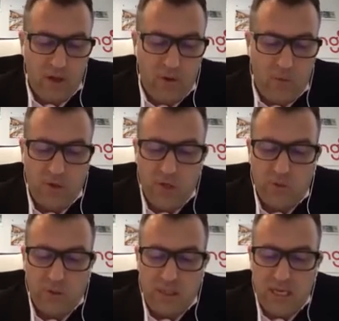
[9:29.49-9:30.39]
What you will
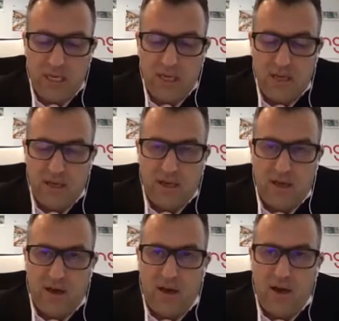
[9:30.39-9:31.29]
see
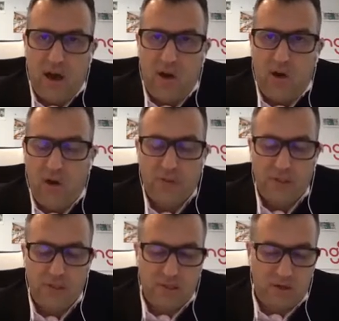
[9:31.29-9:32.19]
are
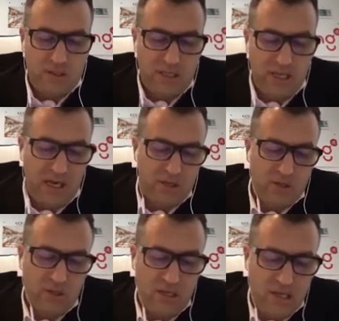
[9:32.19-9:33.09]
offices that are tailored to the
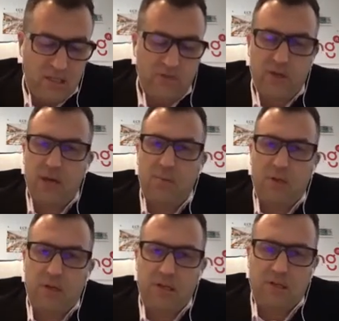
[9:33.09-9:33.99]
needs of the
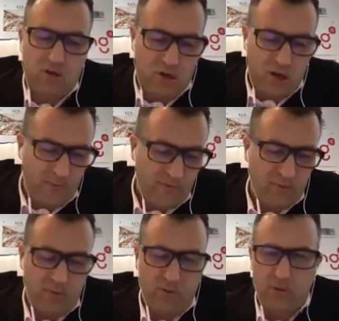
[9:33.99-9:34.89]
employees. They're
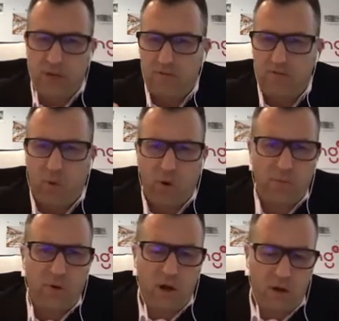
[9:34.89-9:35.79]
comfortable, they have warm
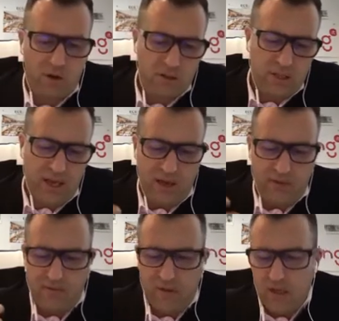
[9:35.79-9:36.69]
colors, they have
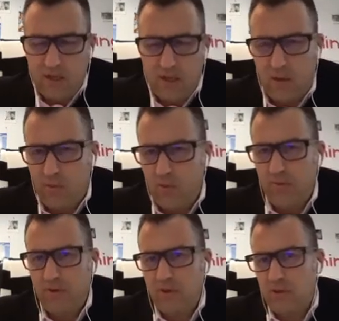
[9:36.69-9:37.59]

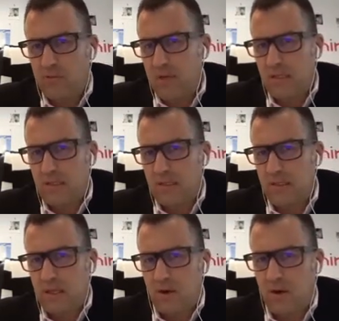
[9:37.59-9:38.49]
collaboration spaces
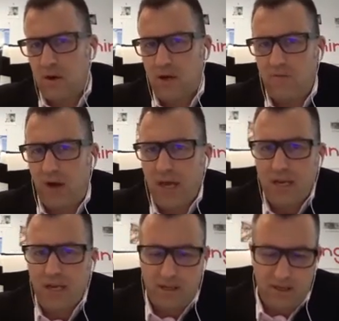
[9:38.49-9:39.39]
that are
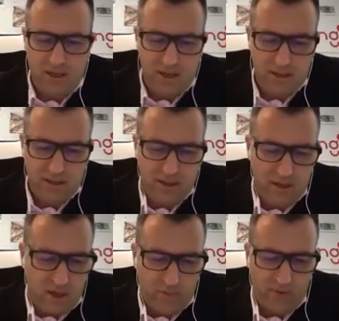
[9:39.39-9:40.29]
inviting and
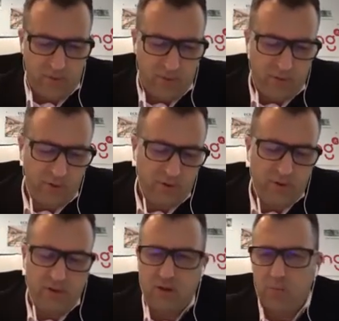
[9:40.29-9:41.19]
comfortable.
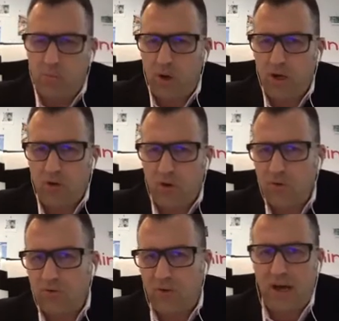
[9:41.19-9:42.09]
You can bring your own
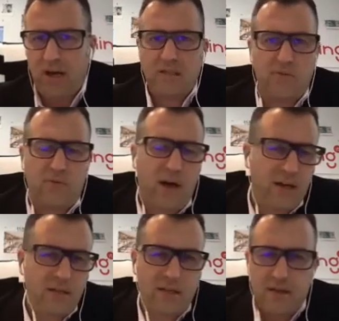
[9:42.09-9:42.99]
device to find
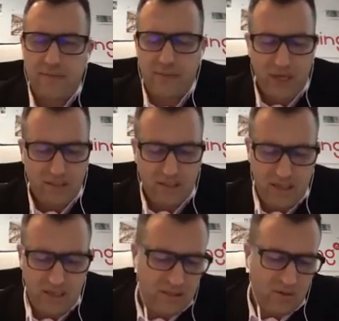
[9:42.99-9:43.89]
a
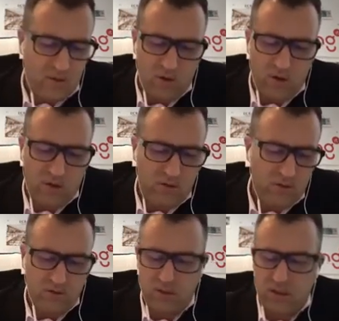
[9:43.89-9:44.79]
desk or
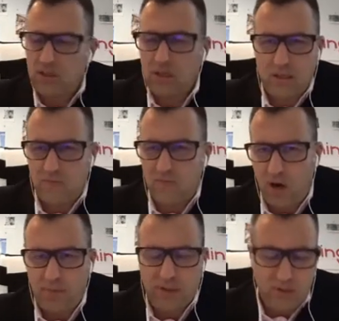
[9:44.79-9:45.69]
to adjust the
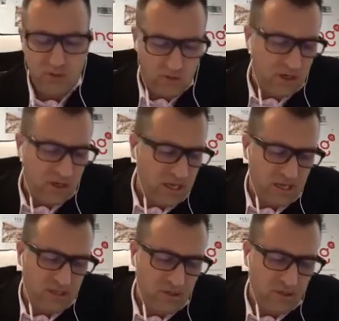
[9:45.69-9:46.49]
environment to your needs.